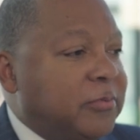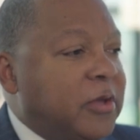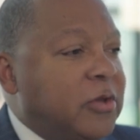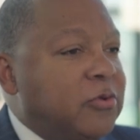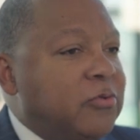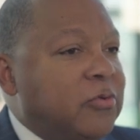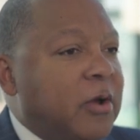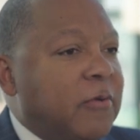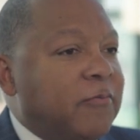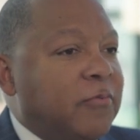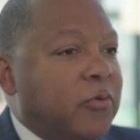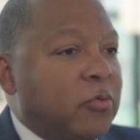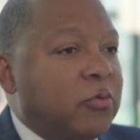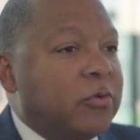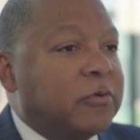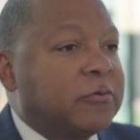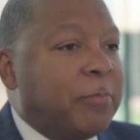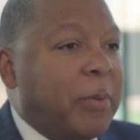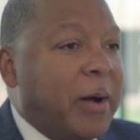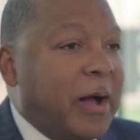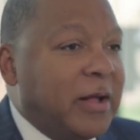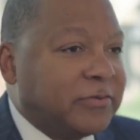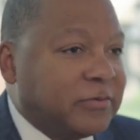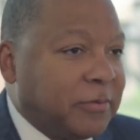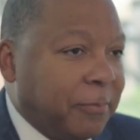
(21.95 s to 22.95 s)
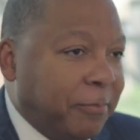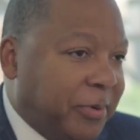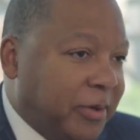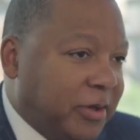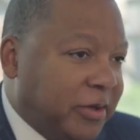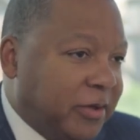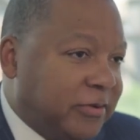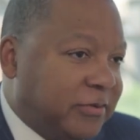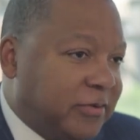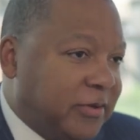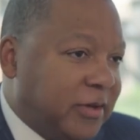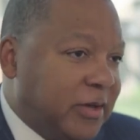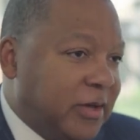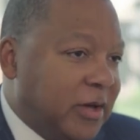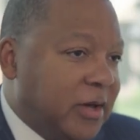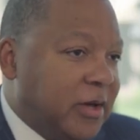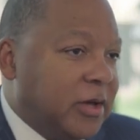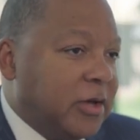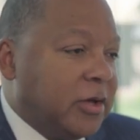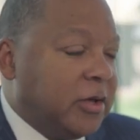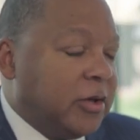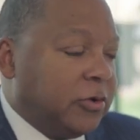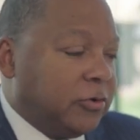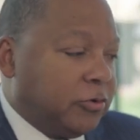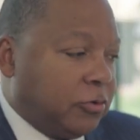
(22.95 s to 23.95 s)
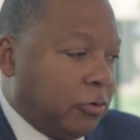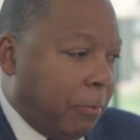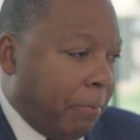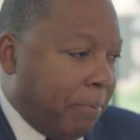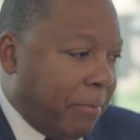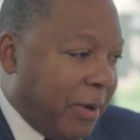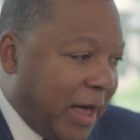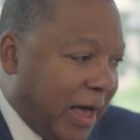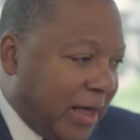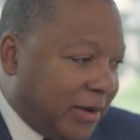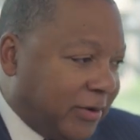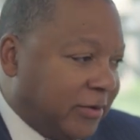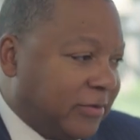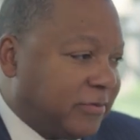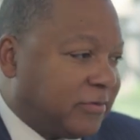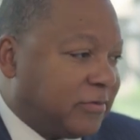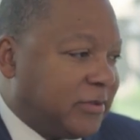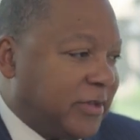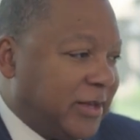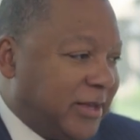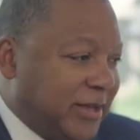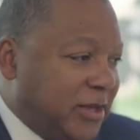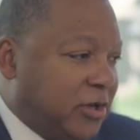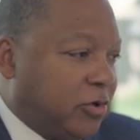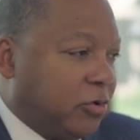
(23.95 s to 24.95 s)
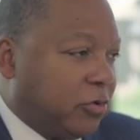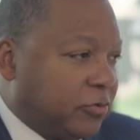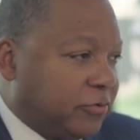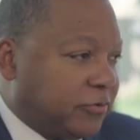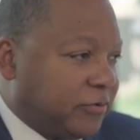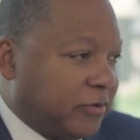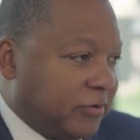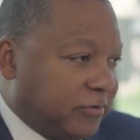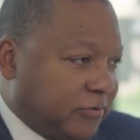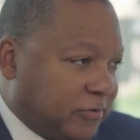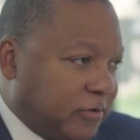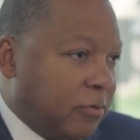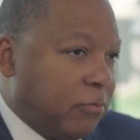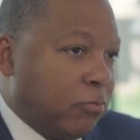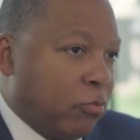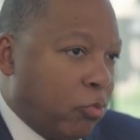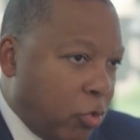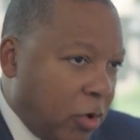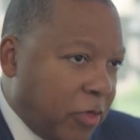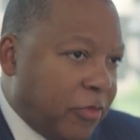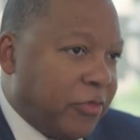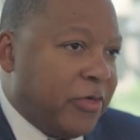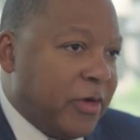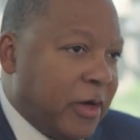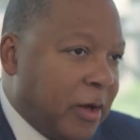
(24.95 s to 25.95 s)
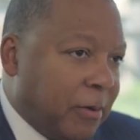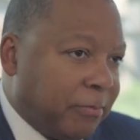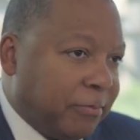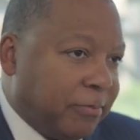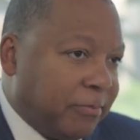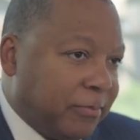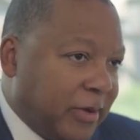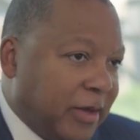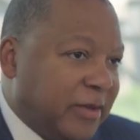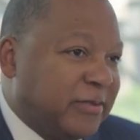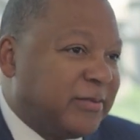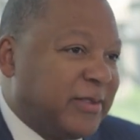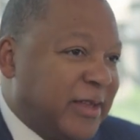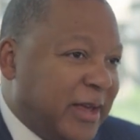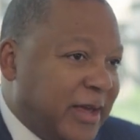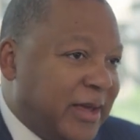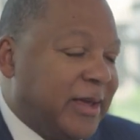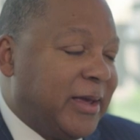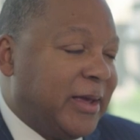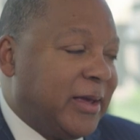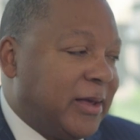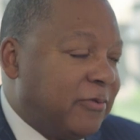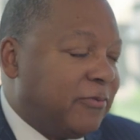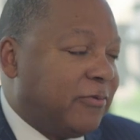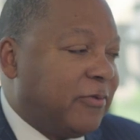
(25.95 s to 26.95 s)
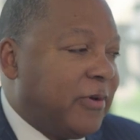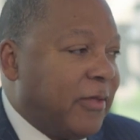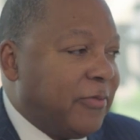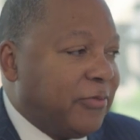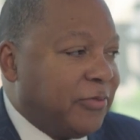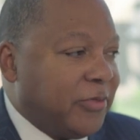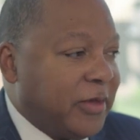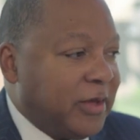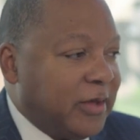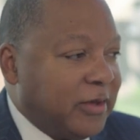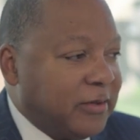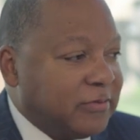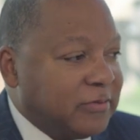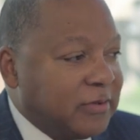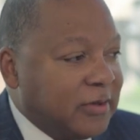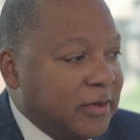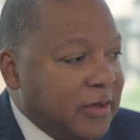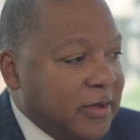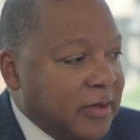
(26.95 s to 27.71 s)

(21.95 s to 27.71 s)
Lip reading: Then you have the responsibility to balance the ecosystem with them as they invent things.